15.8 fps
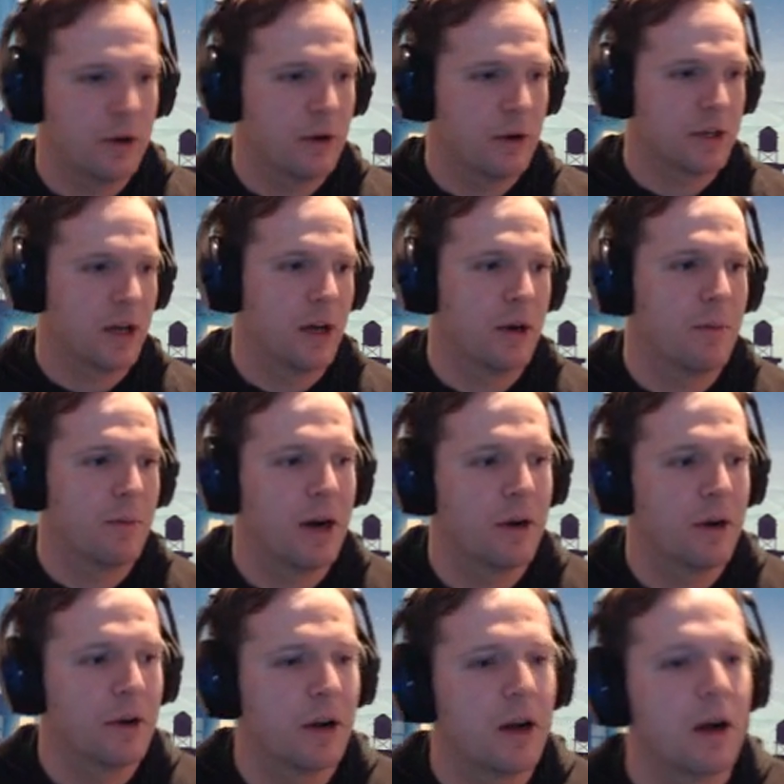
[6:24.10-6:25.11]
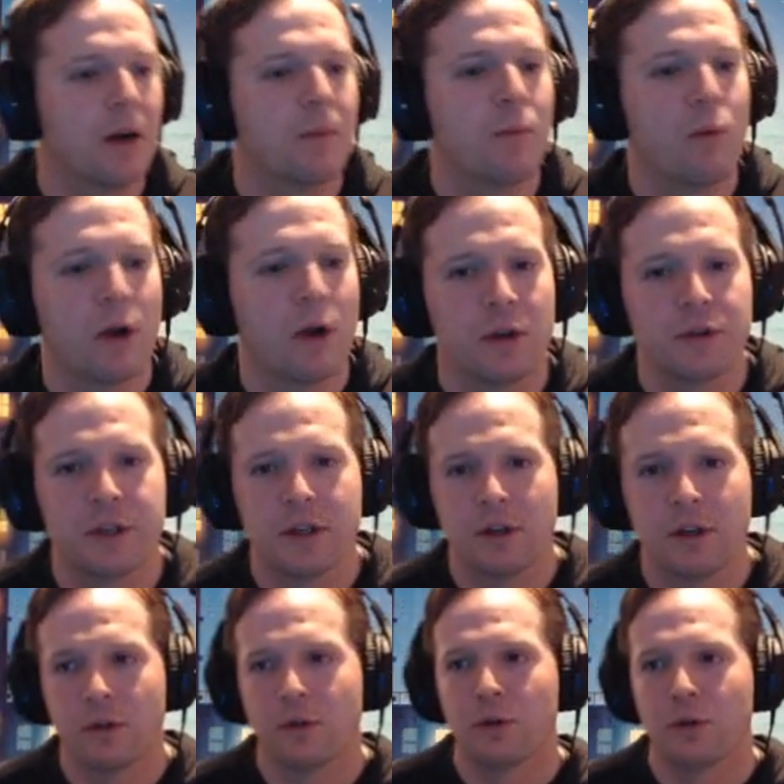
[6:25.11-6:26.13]
know a ton about um, what goes into
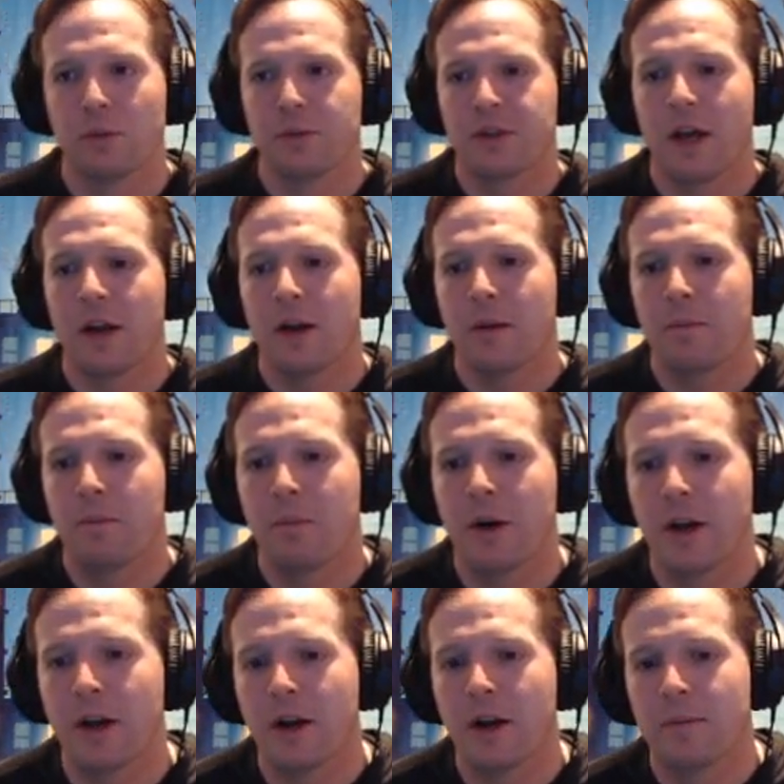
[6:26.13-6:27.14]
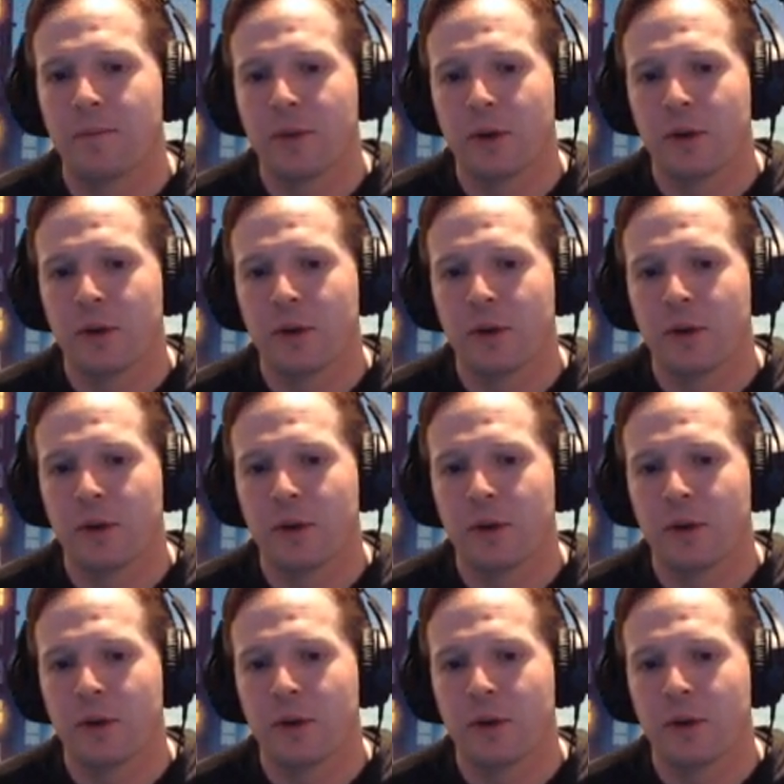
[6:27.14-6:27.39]
the group setup, but um,